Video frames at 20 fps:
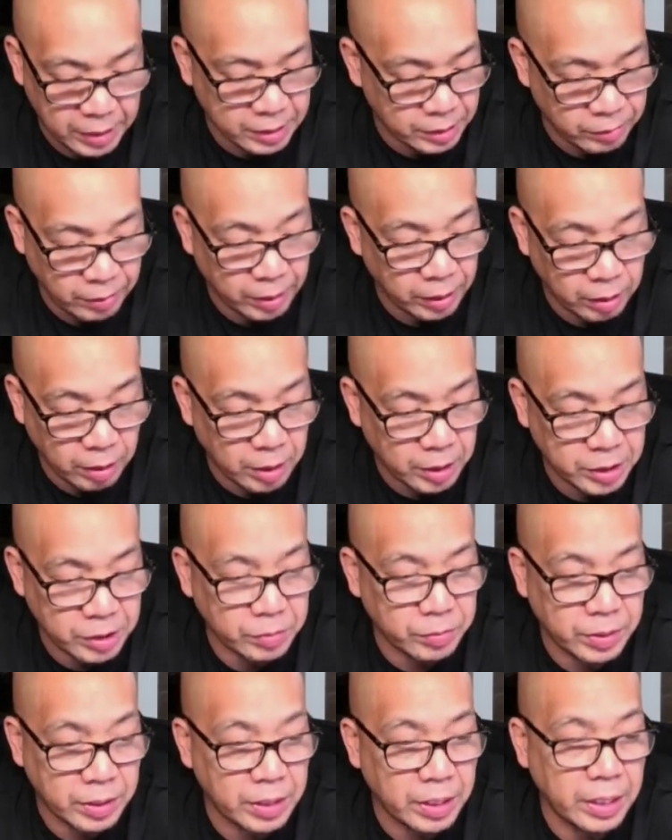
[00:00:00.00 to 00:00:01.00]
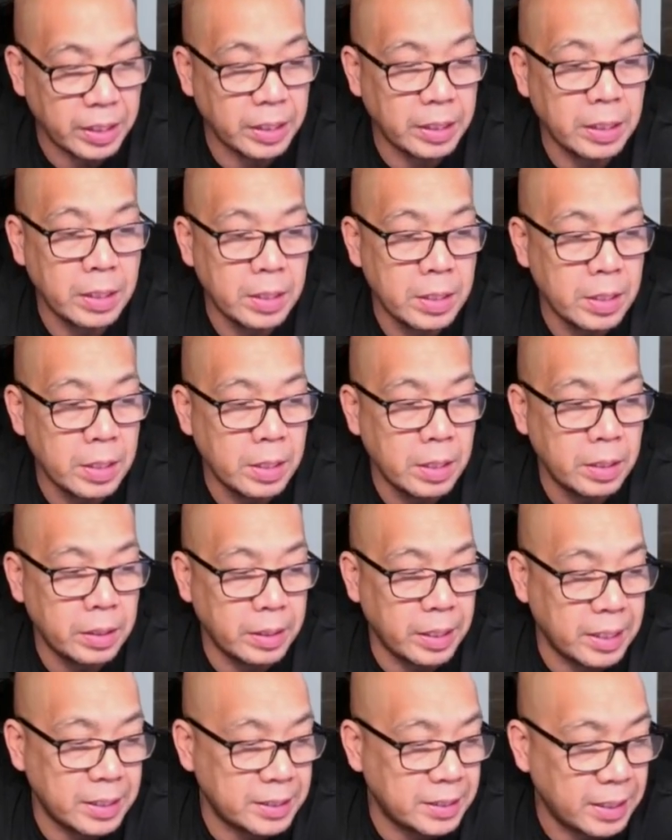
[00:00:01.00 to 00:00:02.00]
So I lost one, and
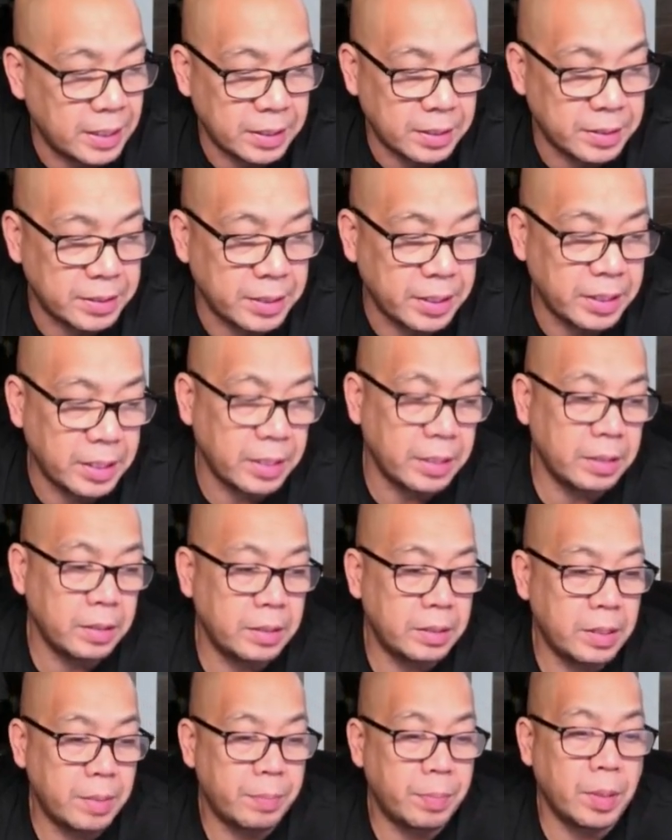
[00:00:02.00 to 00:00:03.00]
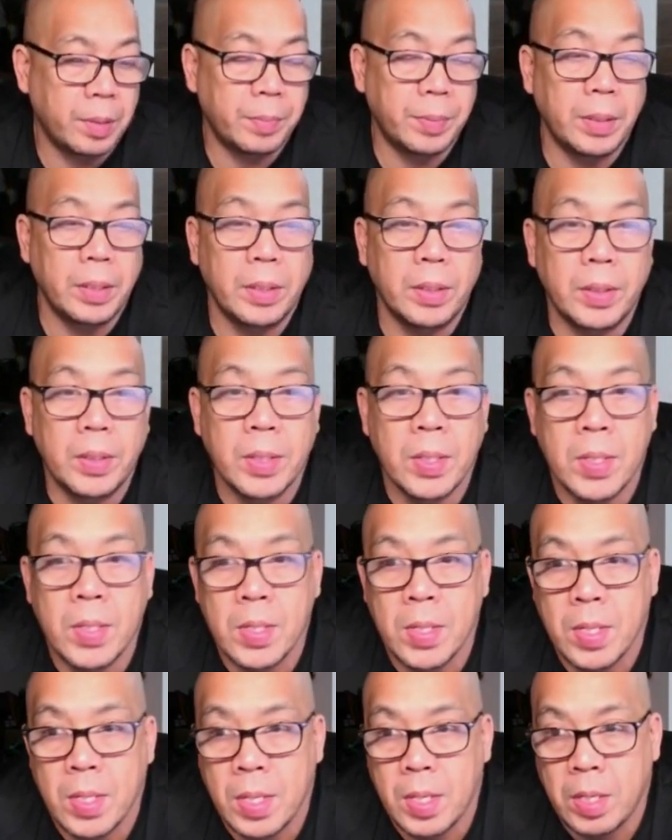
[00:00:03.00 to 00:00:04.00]
that's not to say that the puppy,
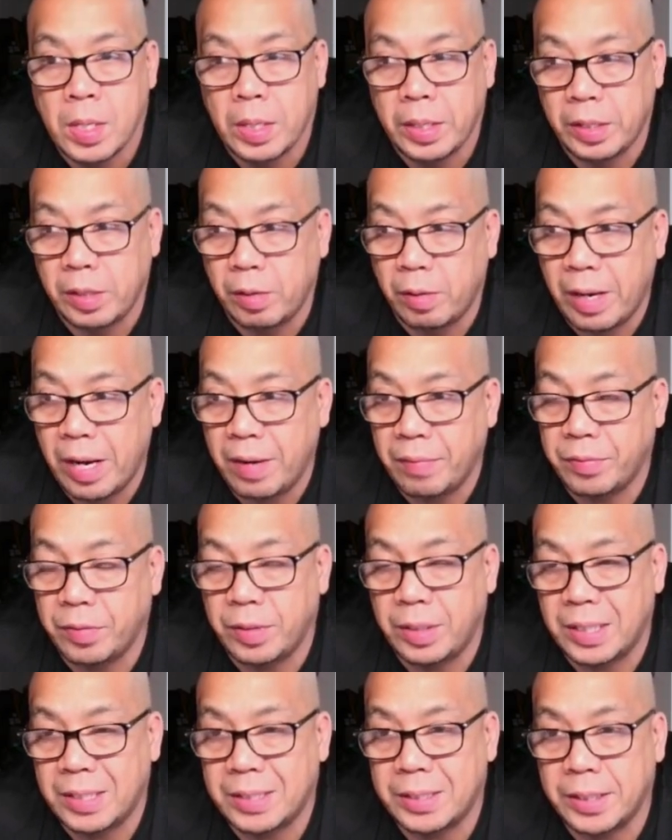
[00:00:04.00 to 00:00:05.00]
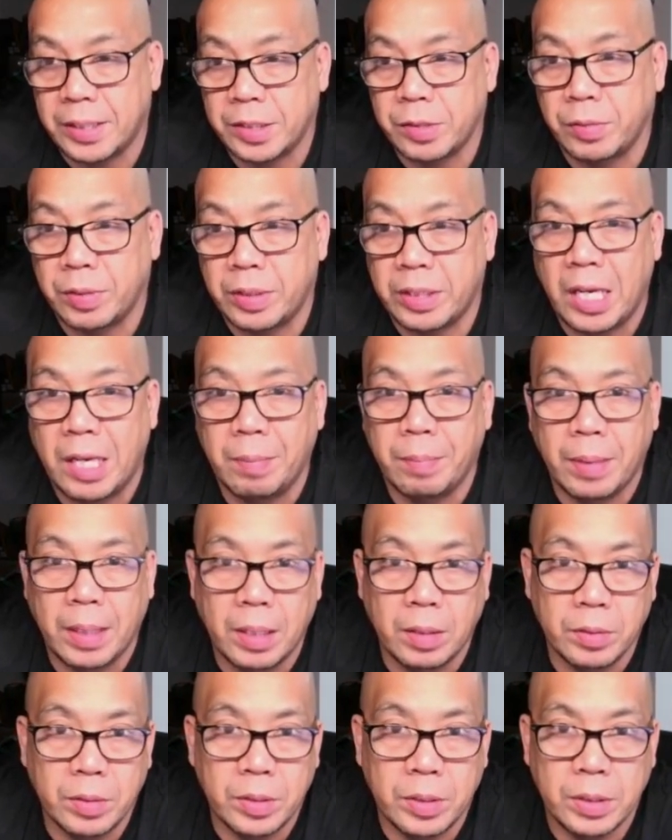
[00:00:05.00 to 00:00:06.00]
you know, after that sixth one came
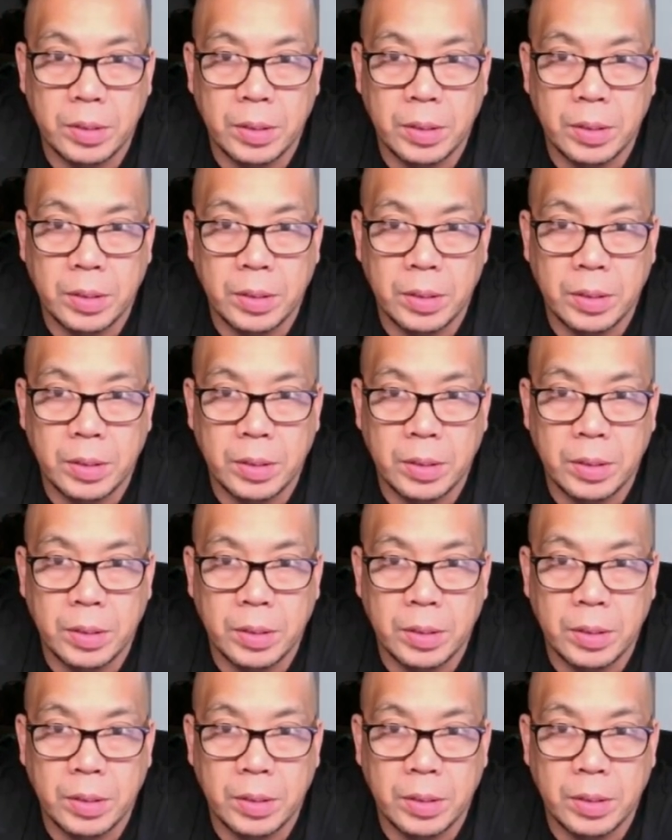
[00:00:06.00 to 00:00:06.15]
out,